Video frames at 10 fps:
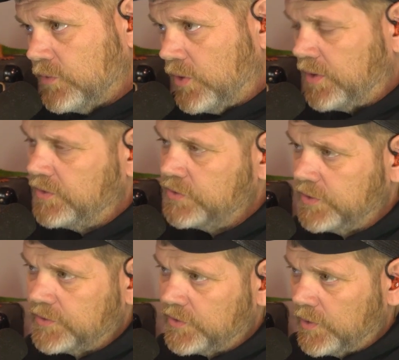
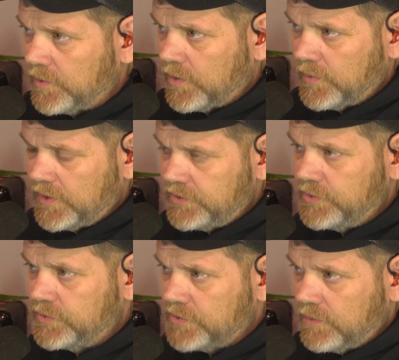only going to
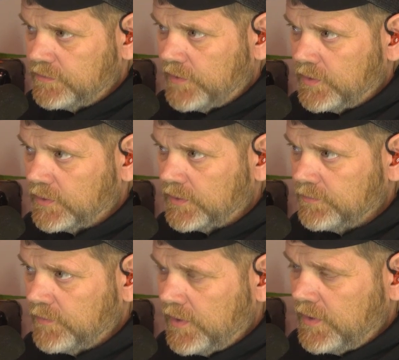get you so far.
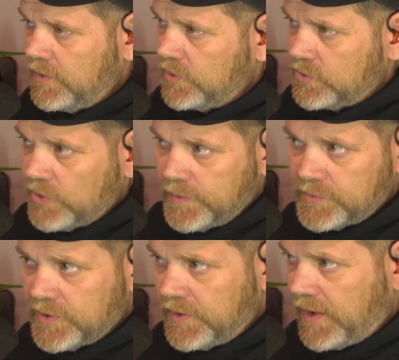
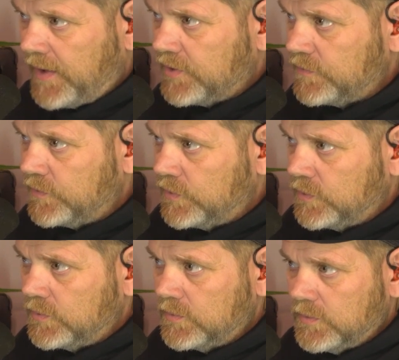Trips to
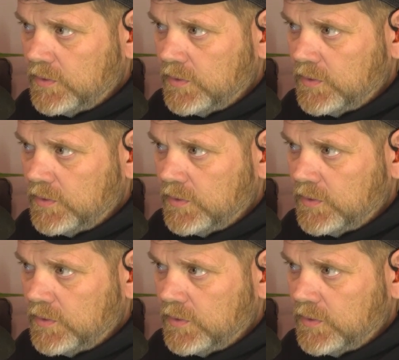Nashville,